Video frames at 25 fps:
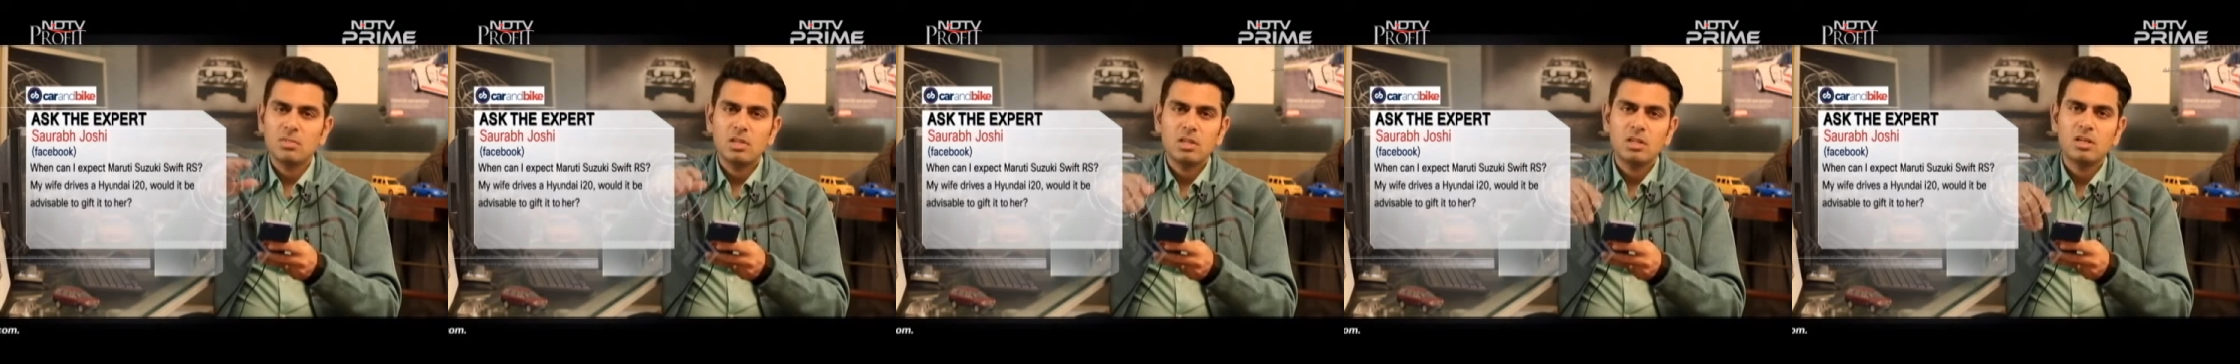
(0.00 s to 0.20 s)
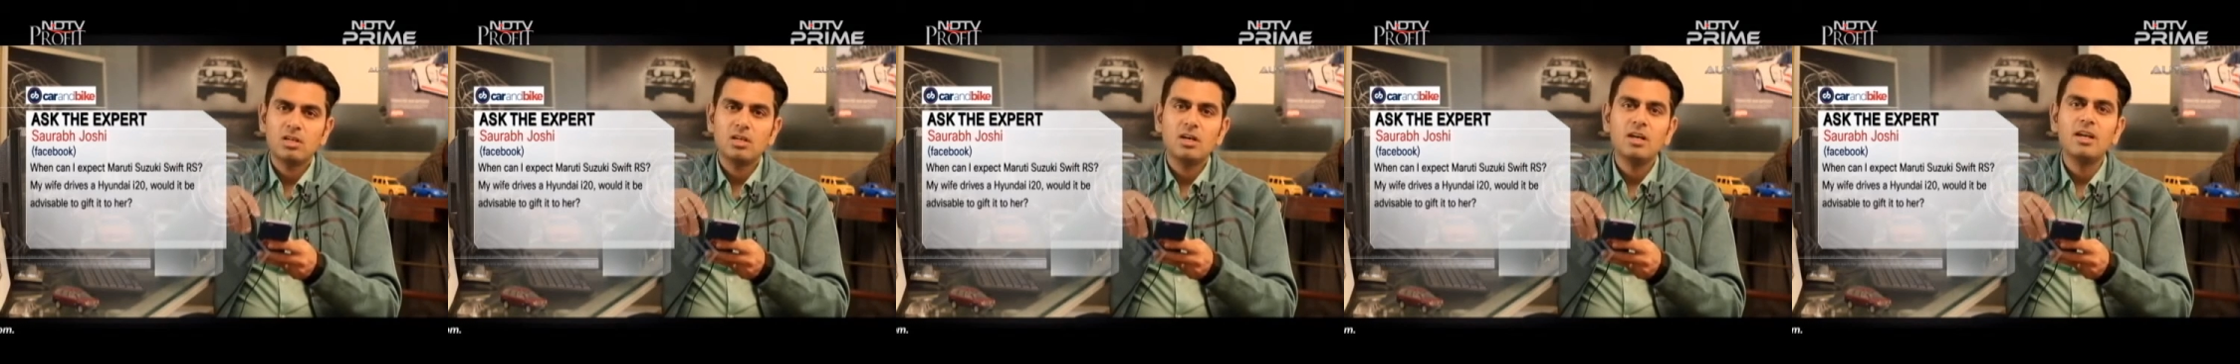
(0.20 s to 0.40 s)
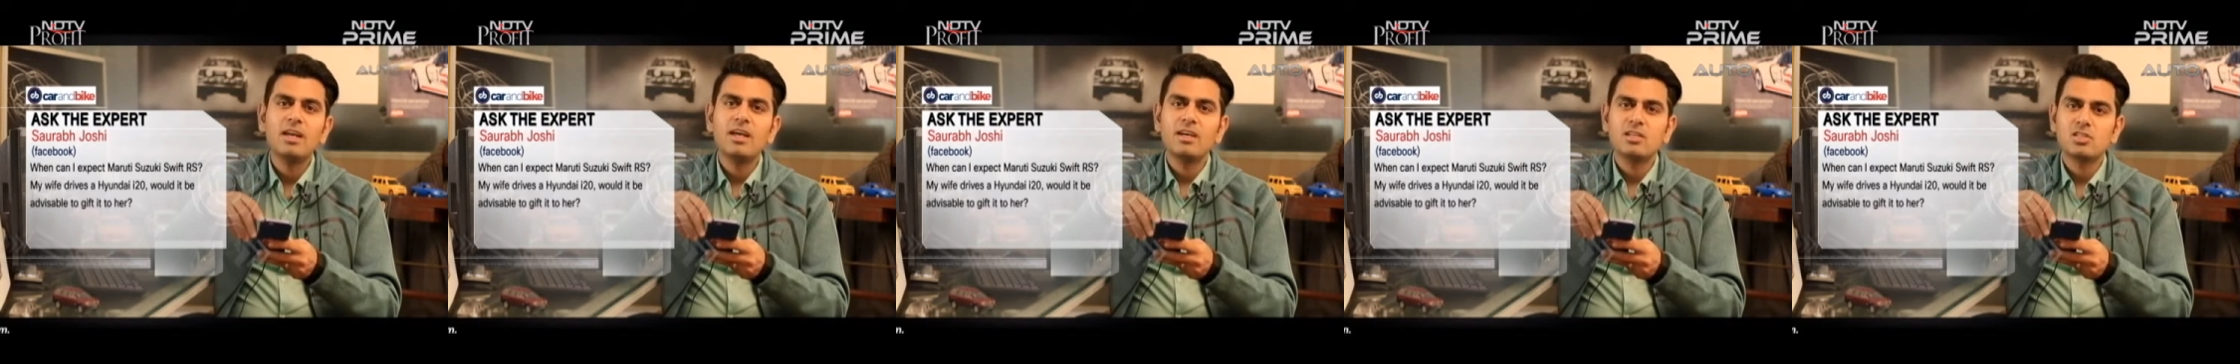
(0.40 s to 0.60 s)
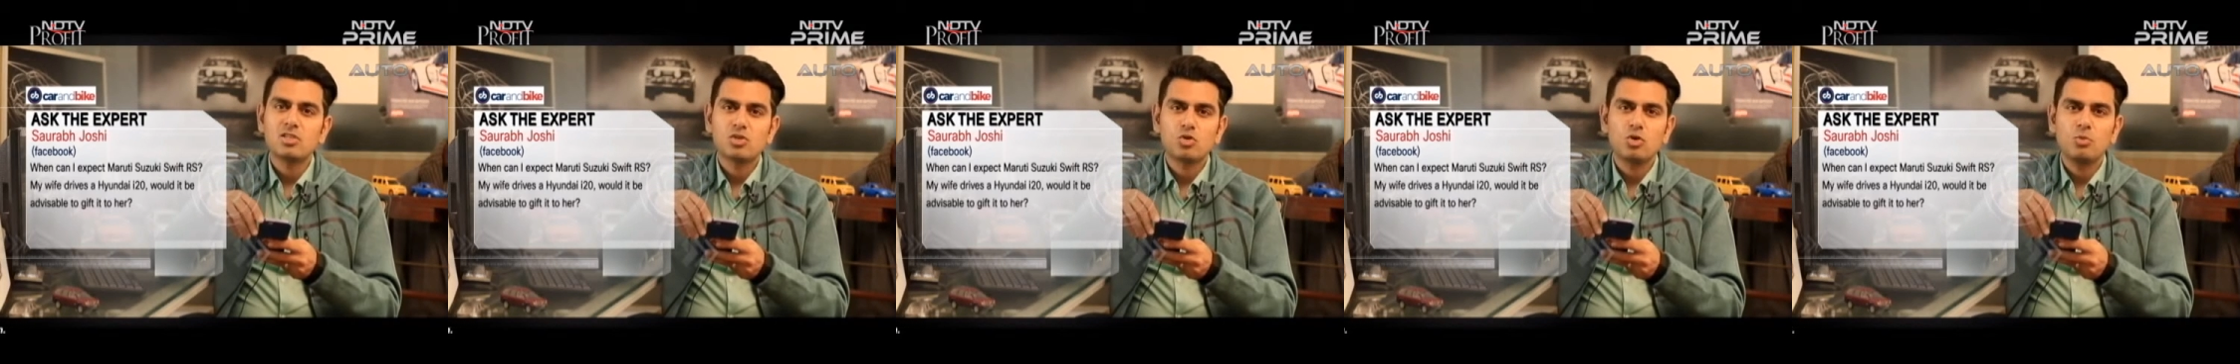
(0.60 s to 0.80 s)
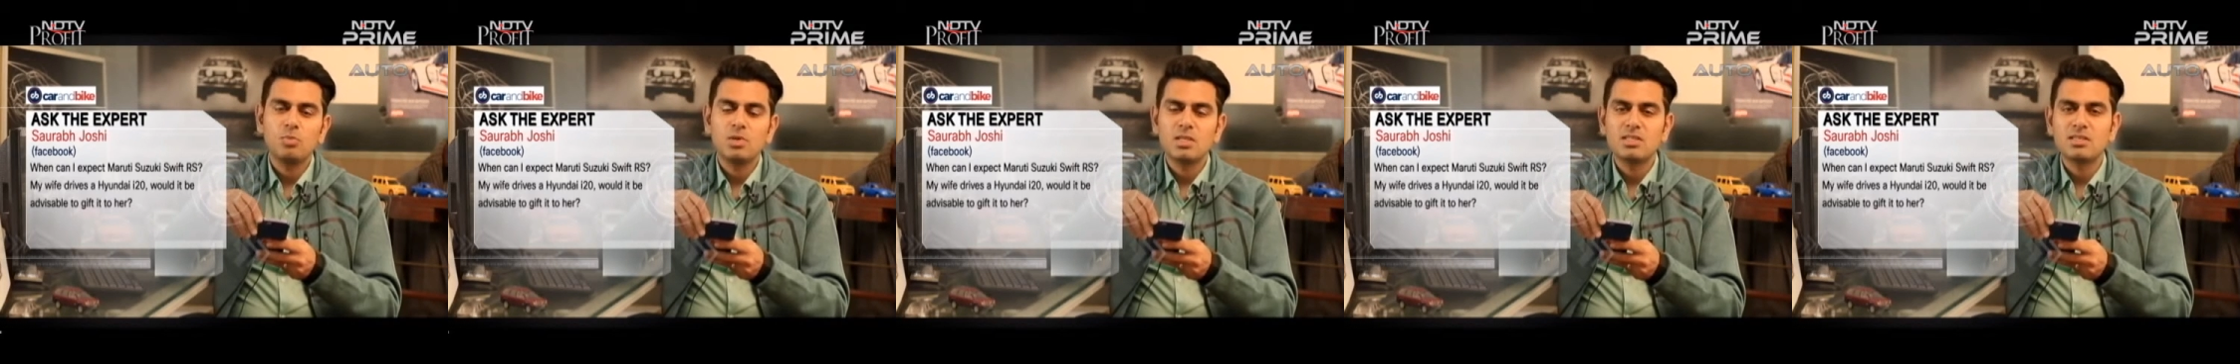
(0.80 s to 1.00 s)
the
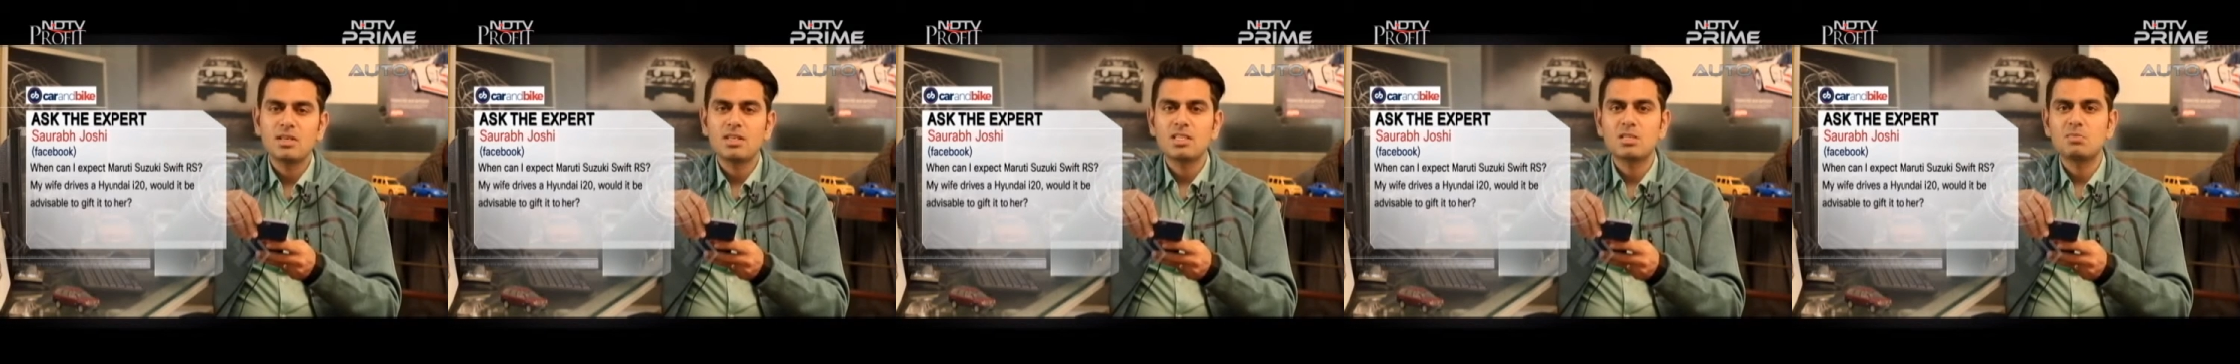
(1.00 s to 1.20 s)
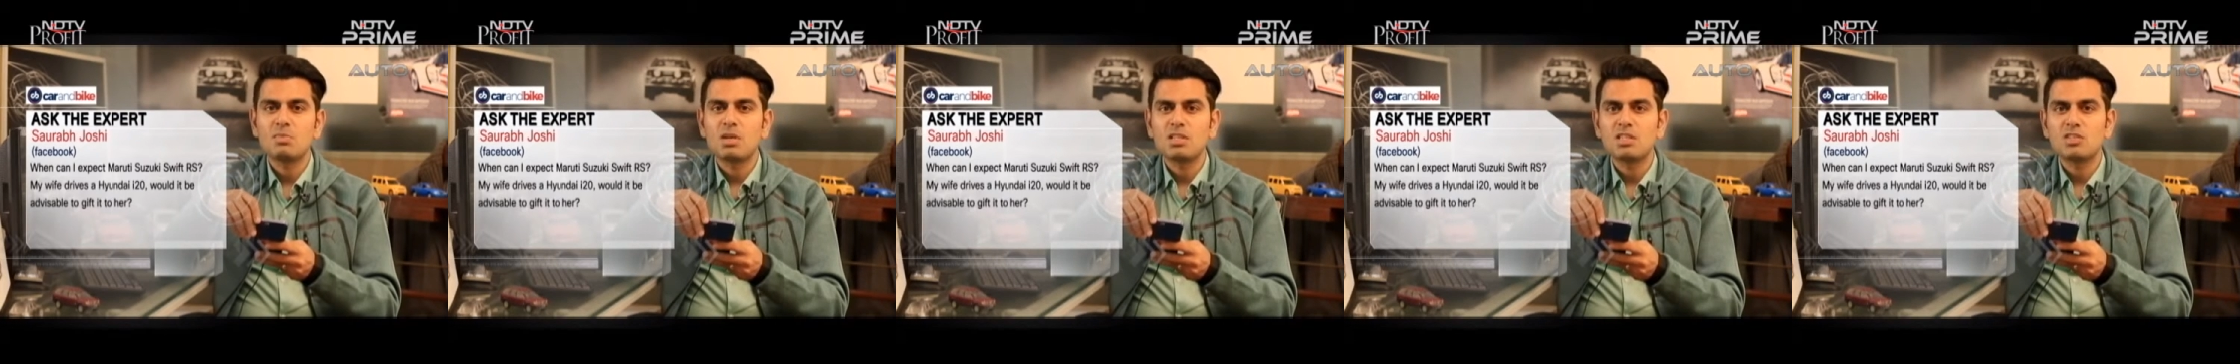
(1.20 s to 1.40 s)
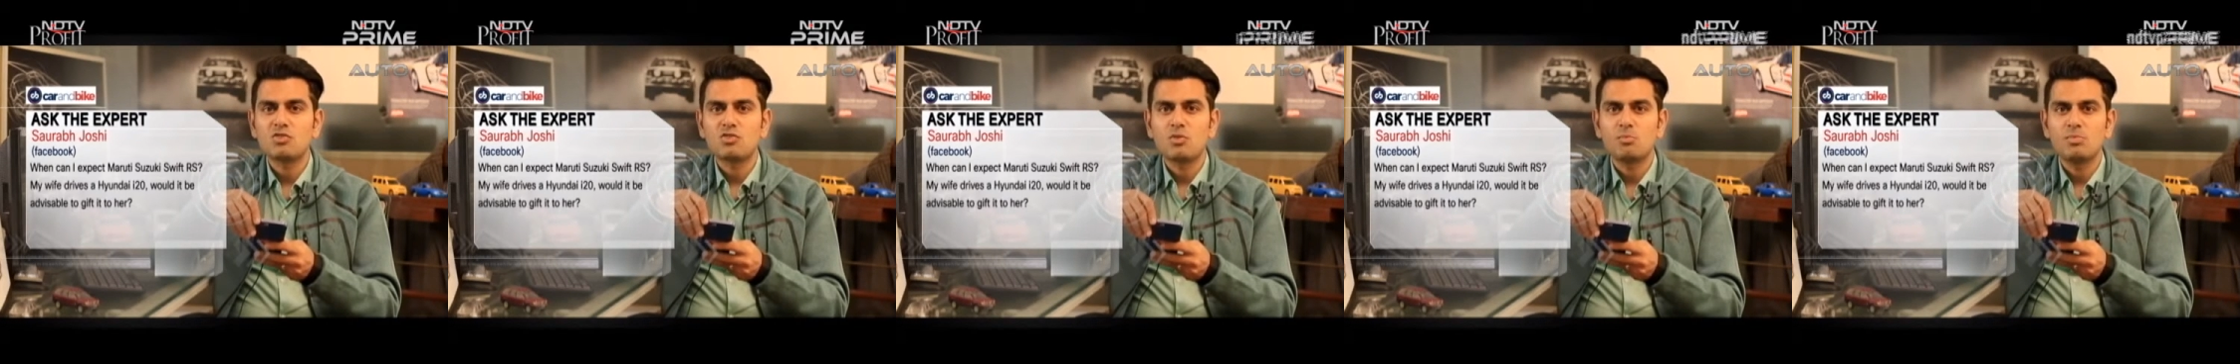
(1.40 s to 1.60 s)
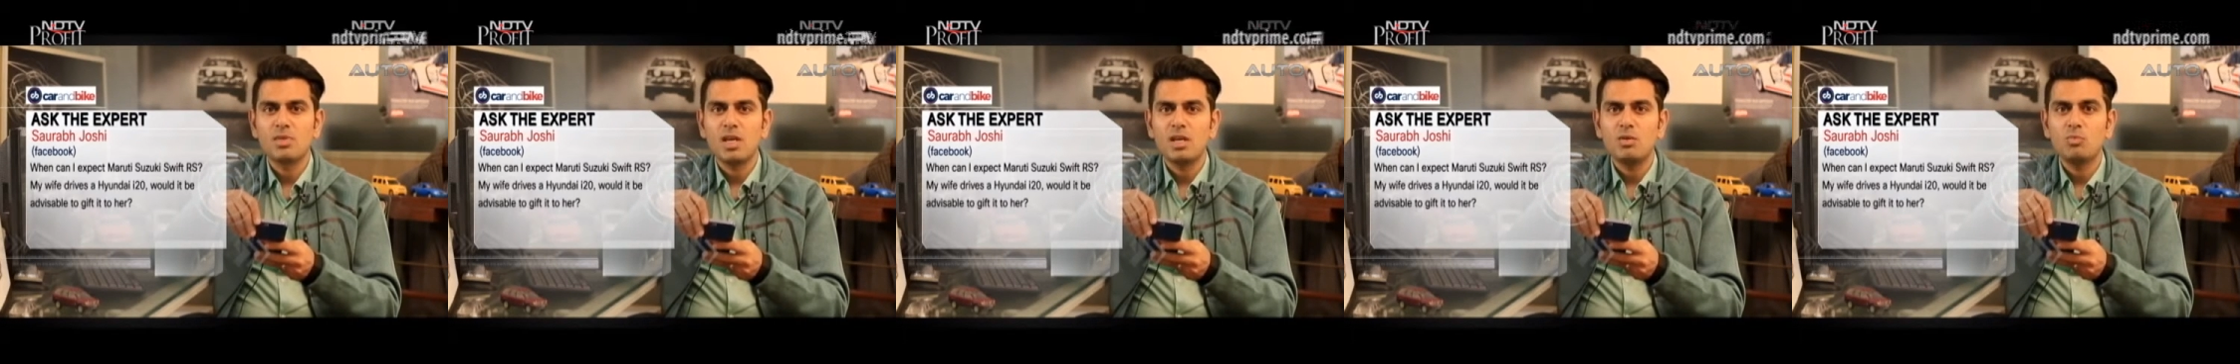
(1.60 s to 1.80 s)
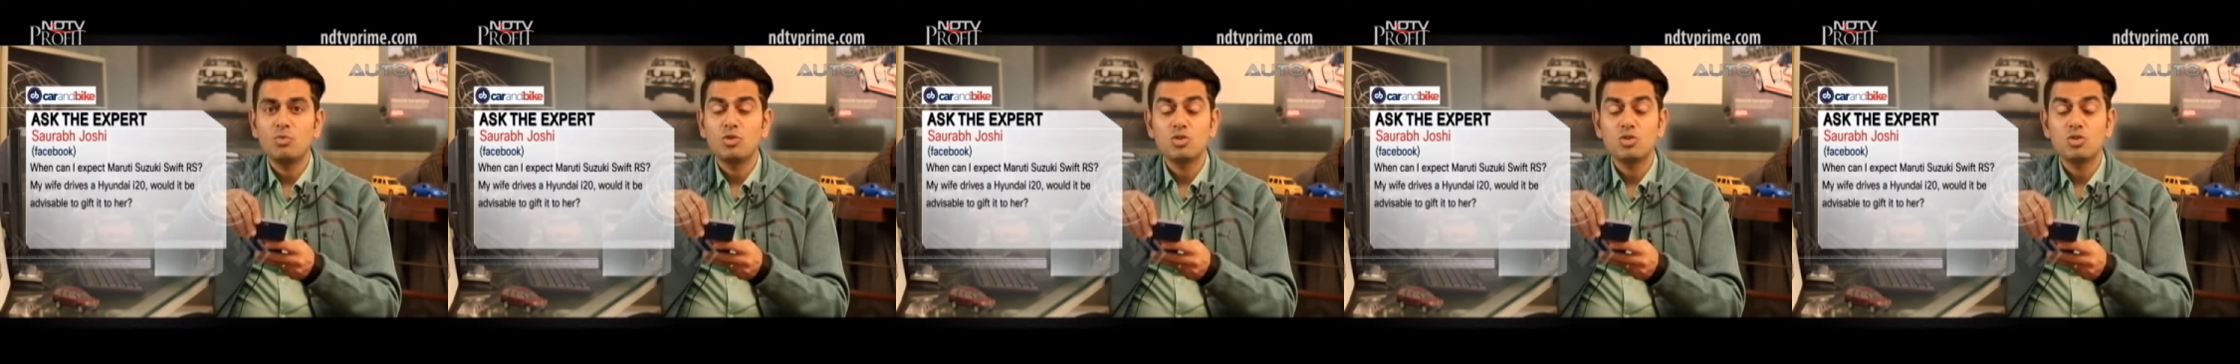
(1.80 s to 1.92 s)
earliest could be 6 months from then,